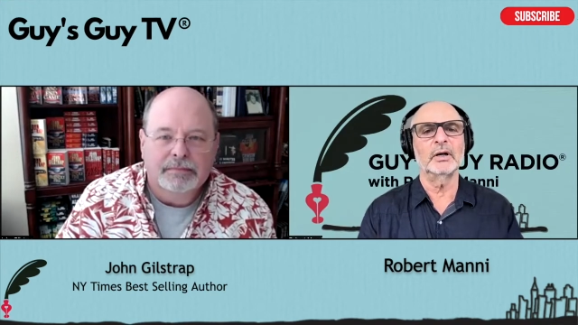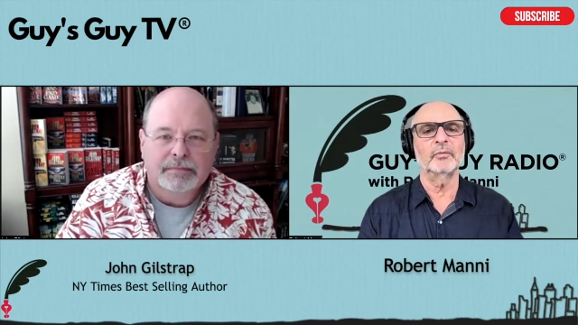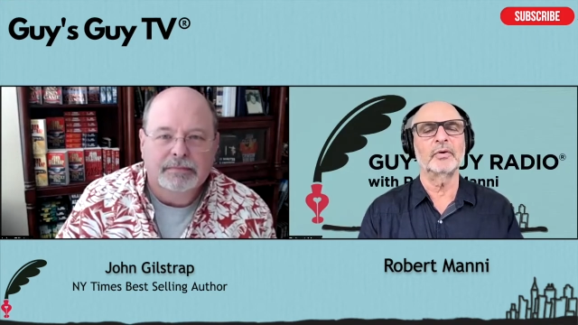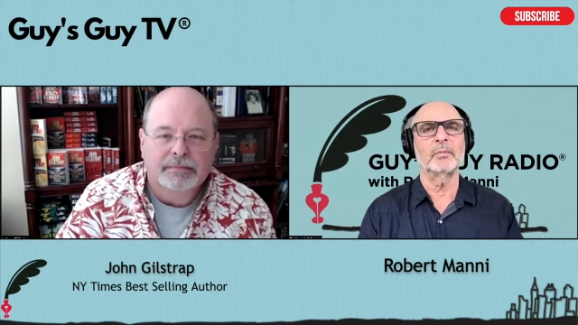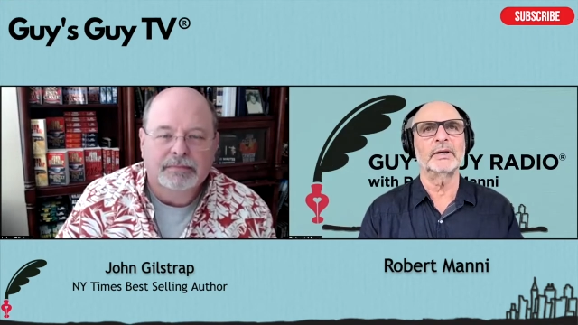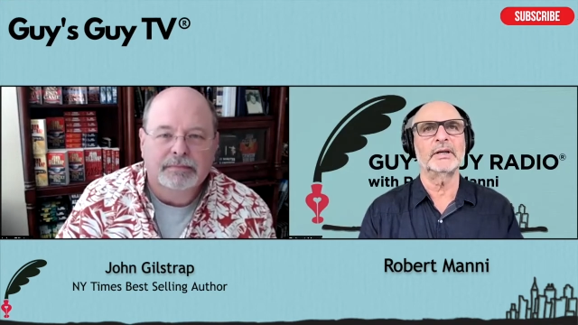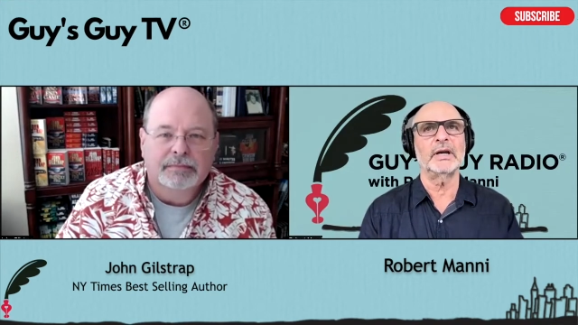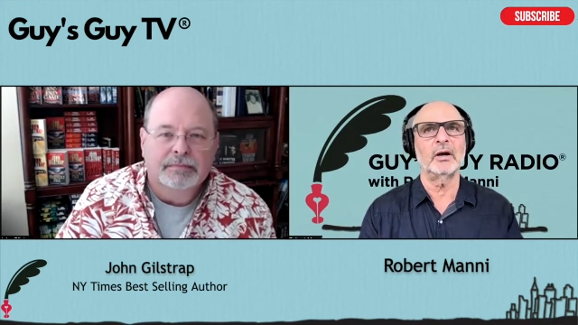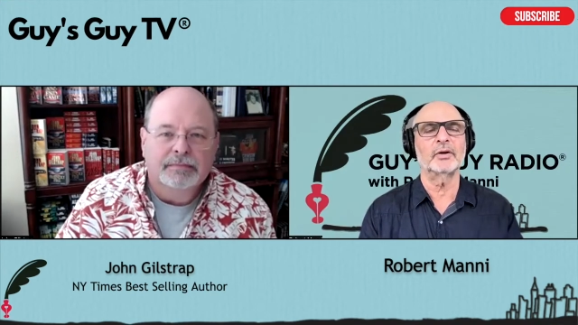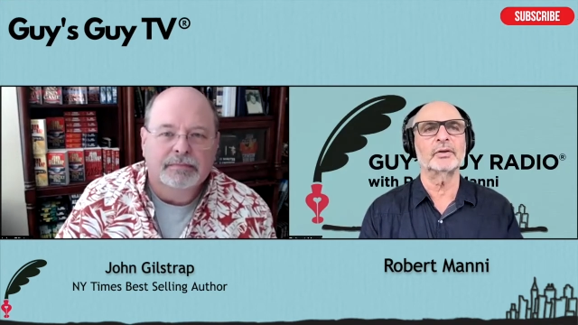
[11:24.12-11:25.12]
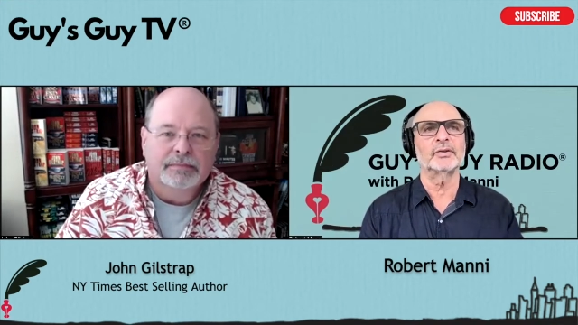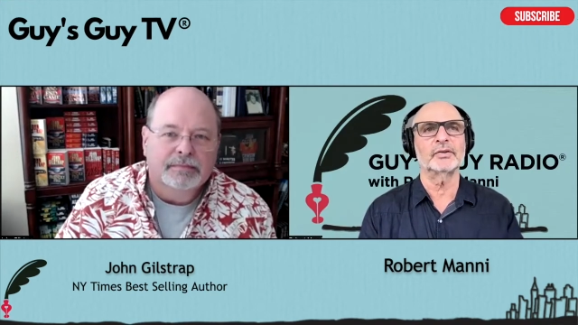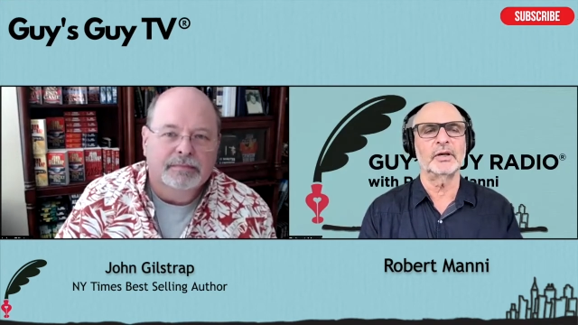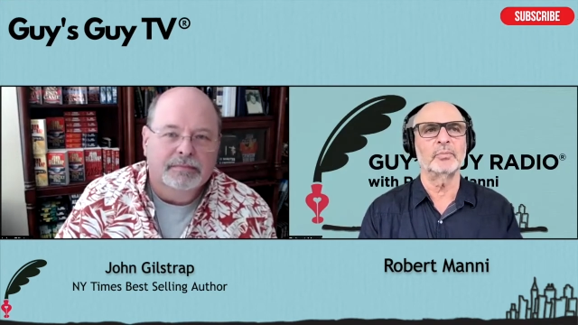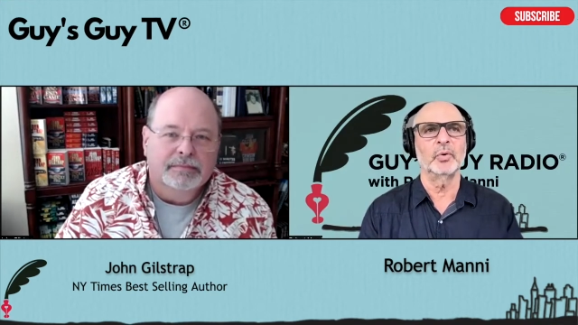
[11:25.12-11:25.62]
Speaker 1: from a character
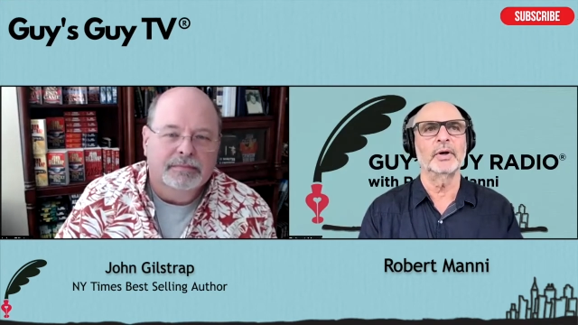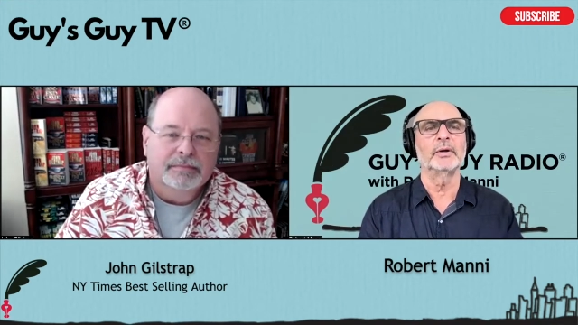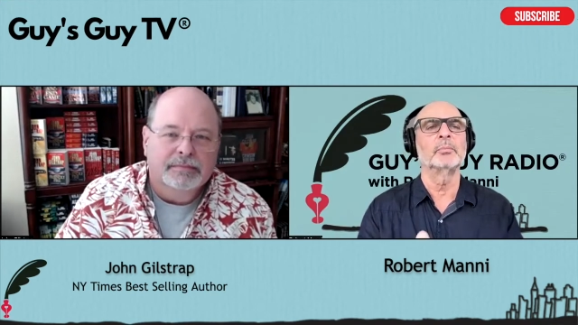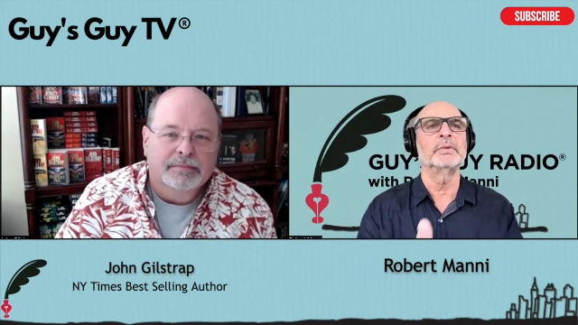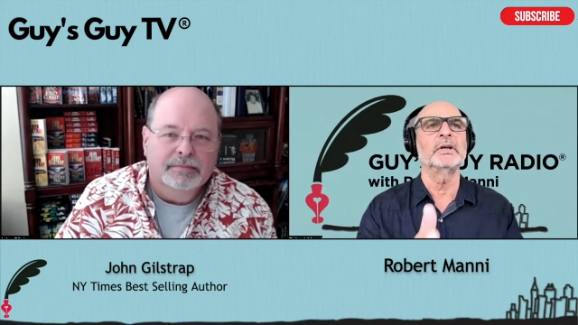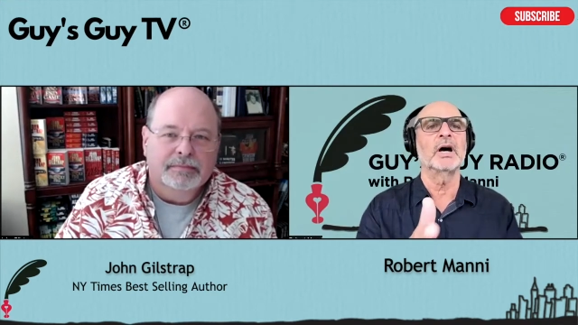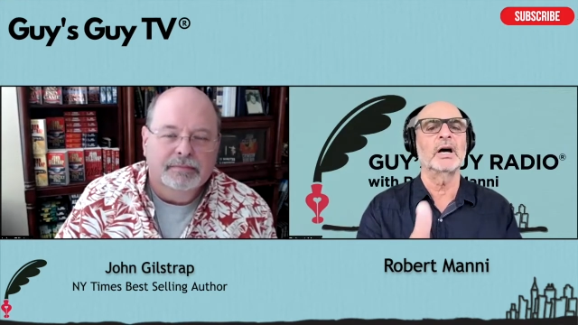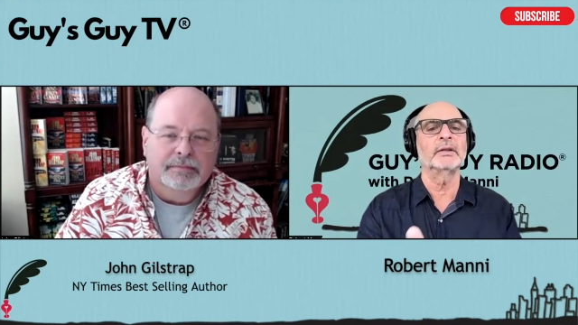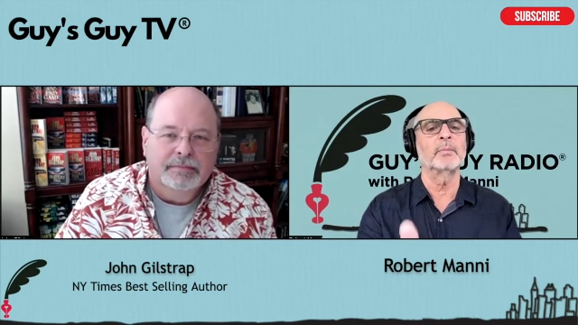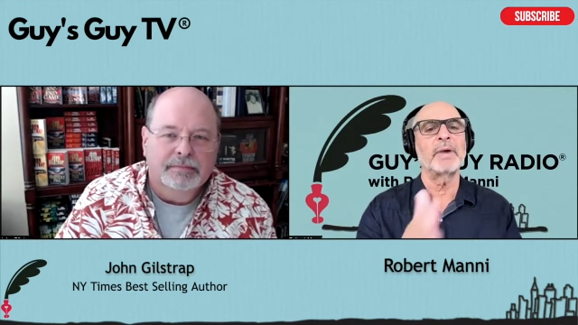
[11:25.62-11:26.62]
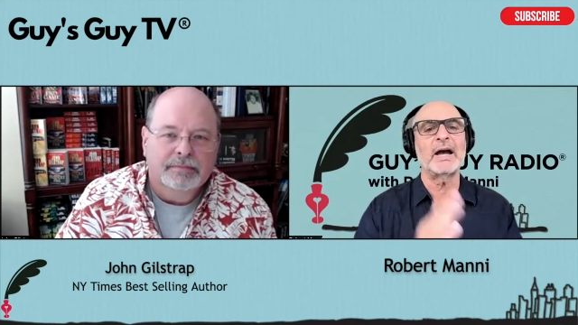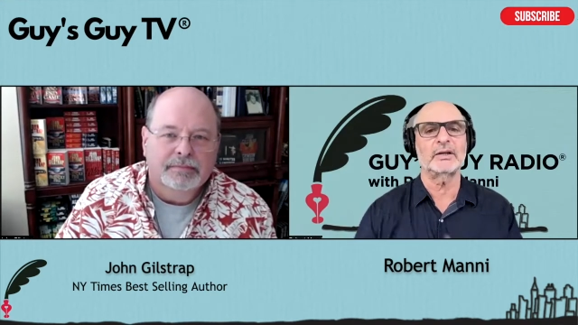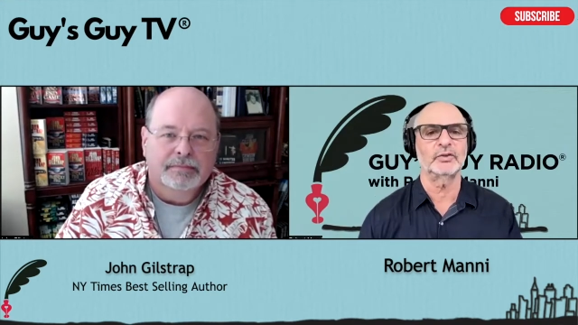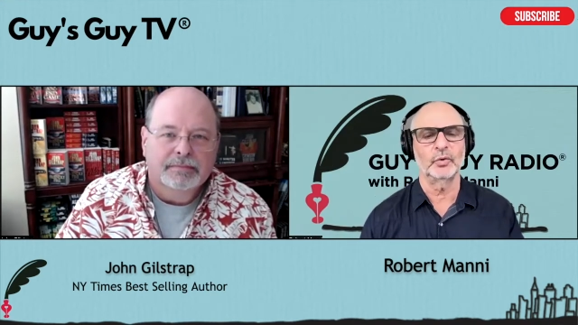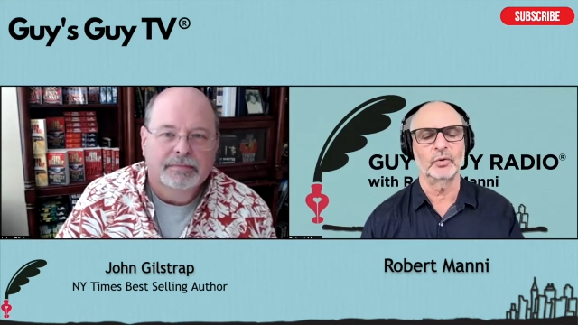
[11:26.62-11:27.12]
standpoint, beyond the
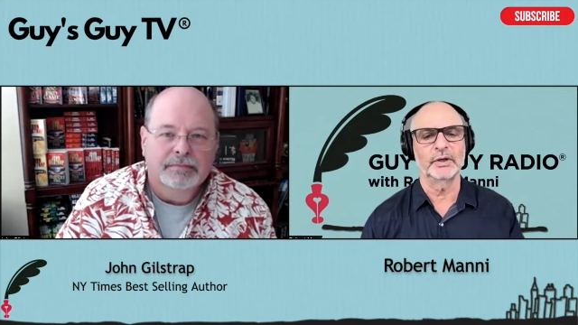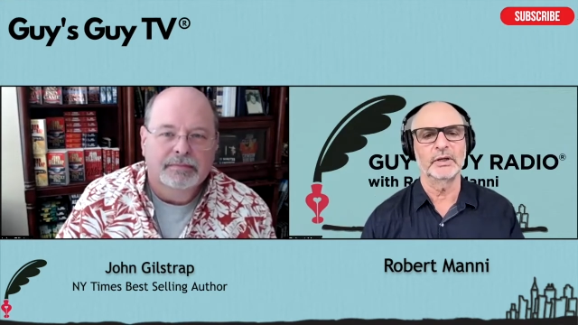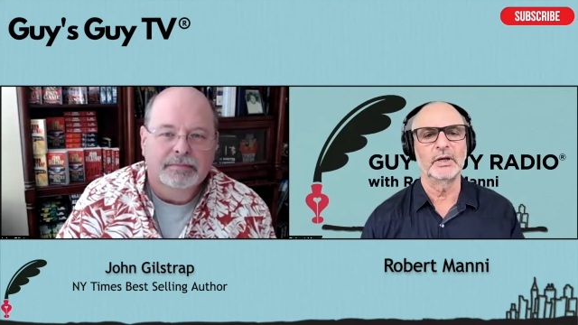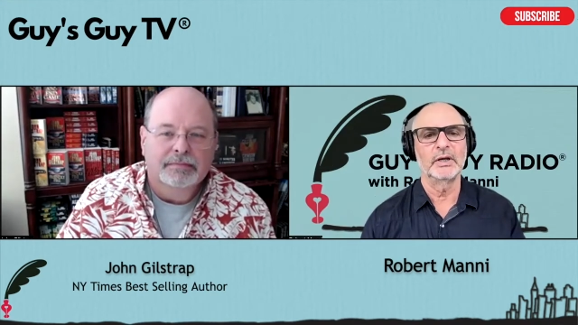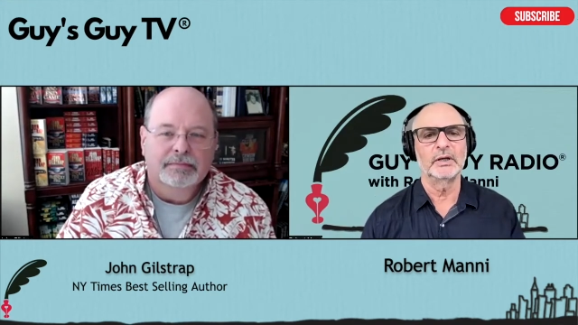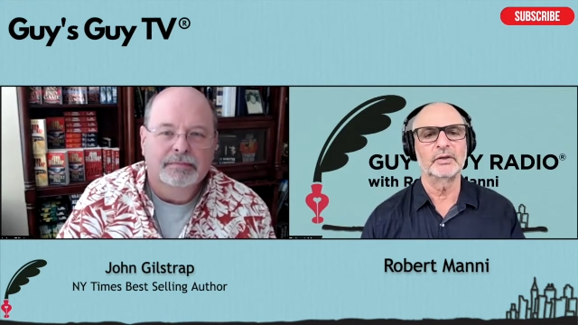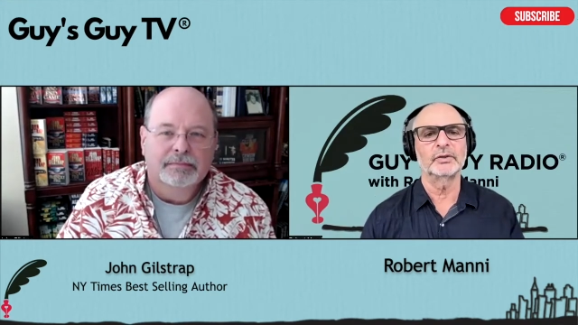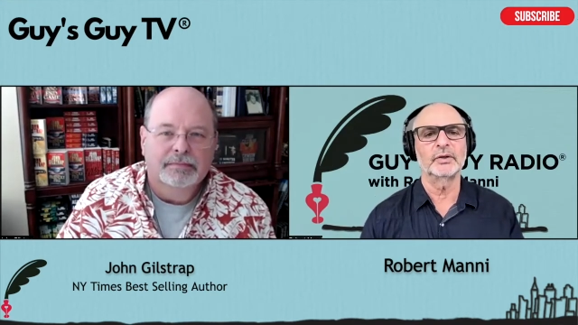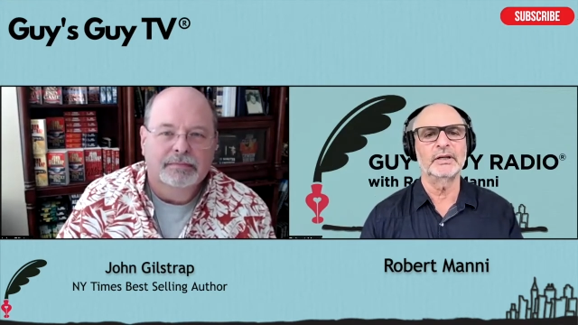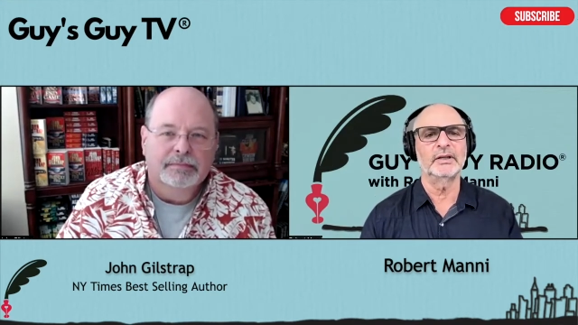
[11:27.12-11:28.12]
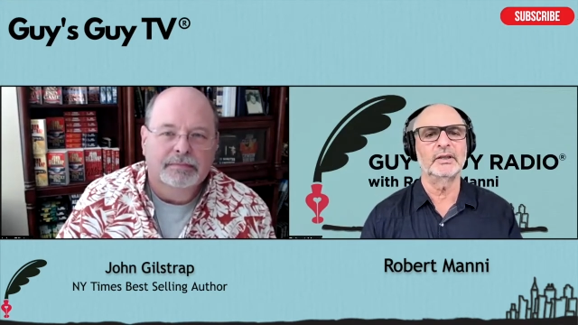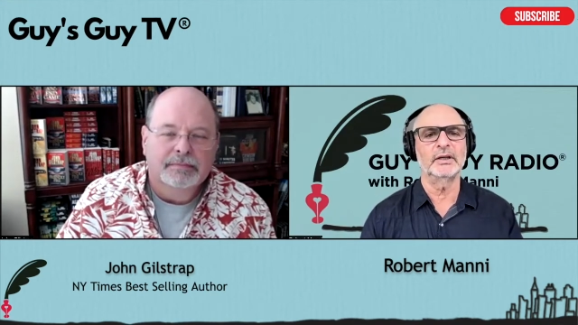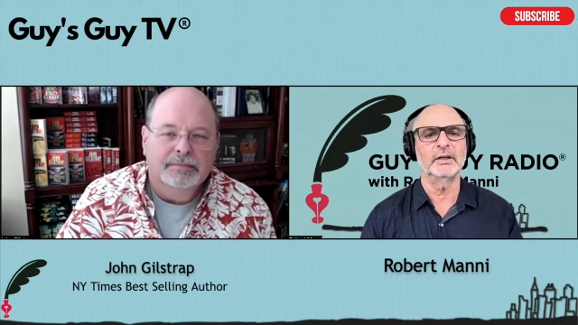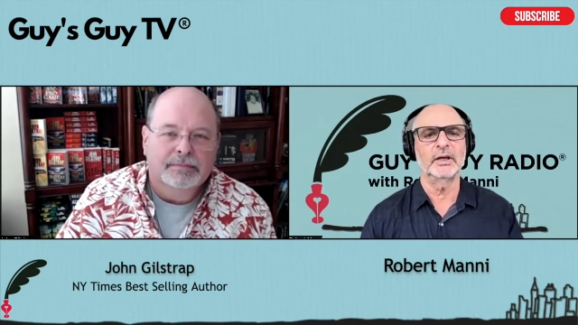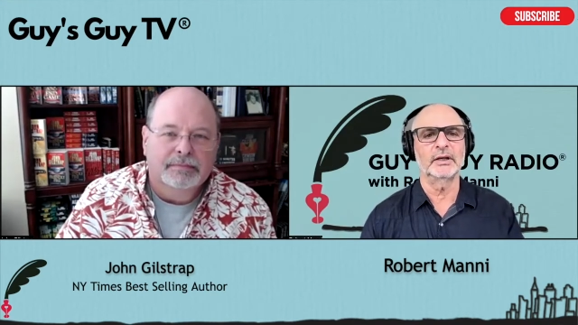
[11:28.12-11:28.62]
backstory, is there
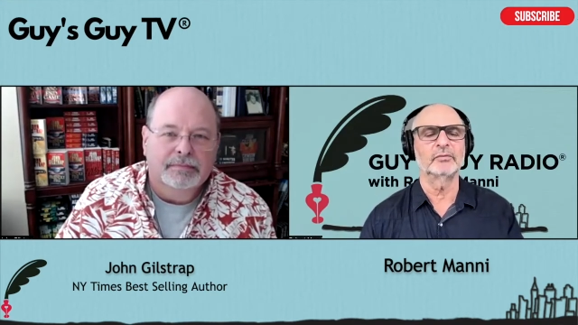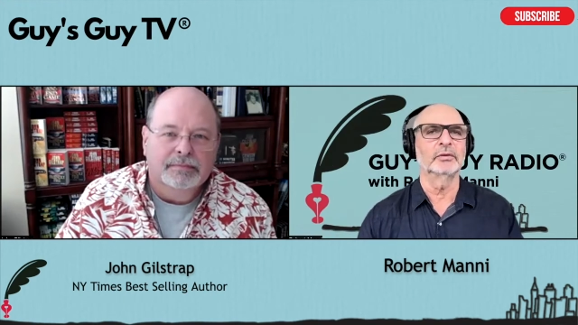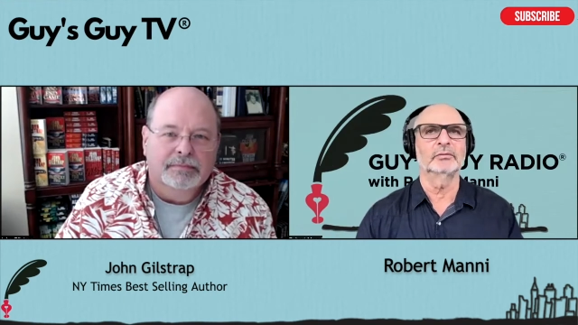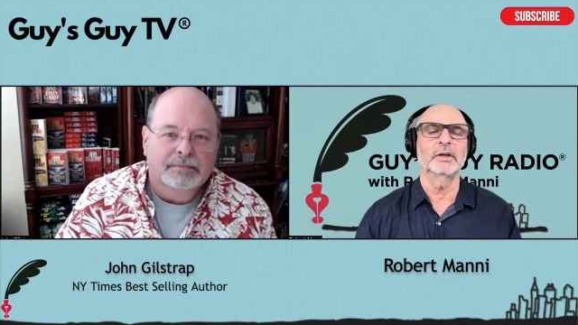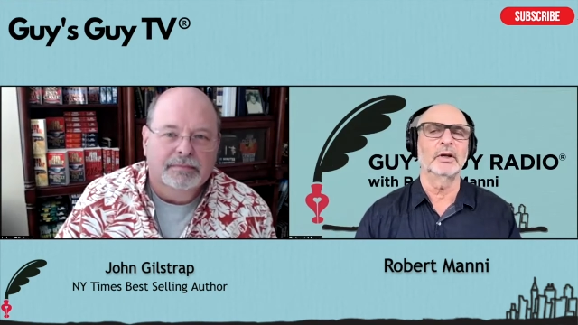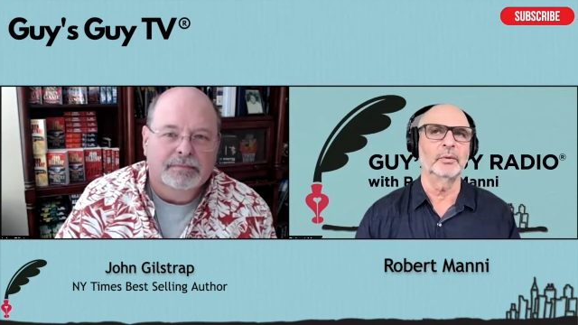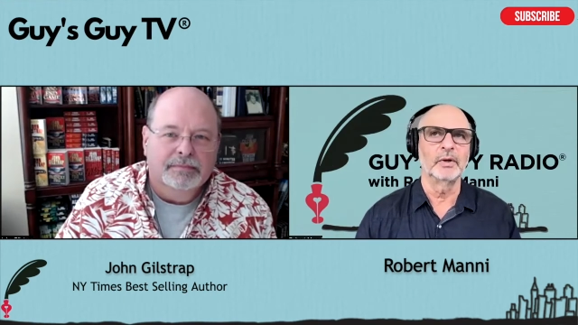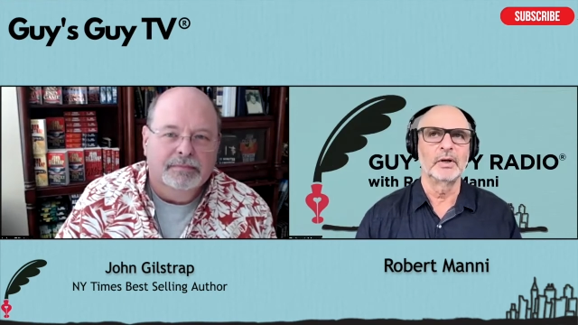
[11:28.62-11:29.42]
anything like, you know,